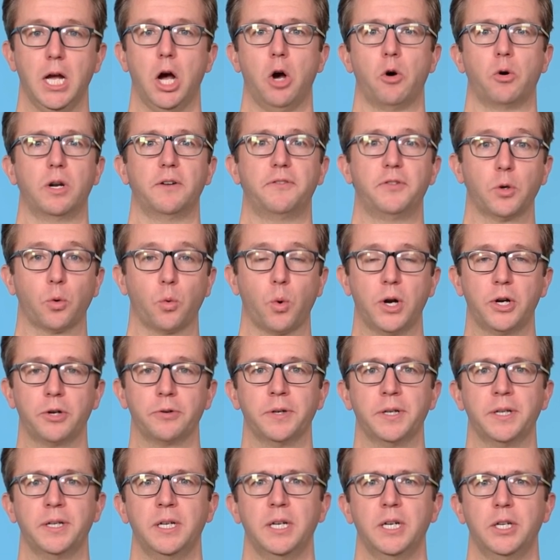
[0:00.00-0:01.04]
Oh, and if you're
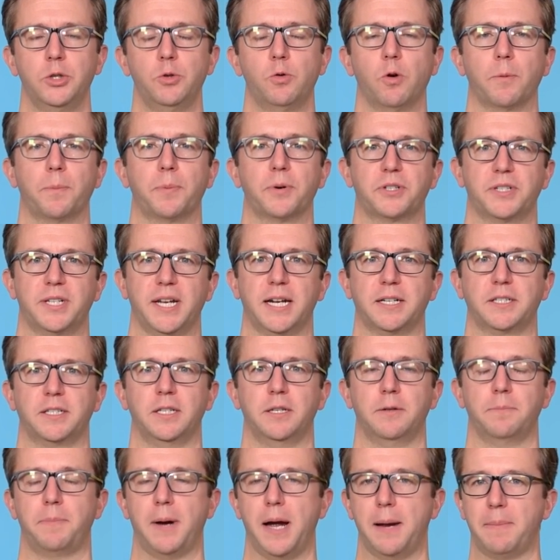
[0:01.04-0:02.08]
wondering, you are
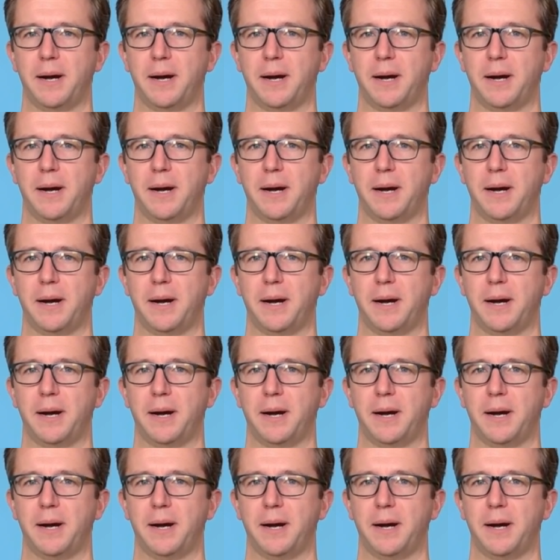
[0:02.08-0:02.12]
protected by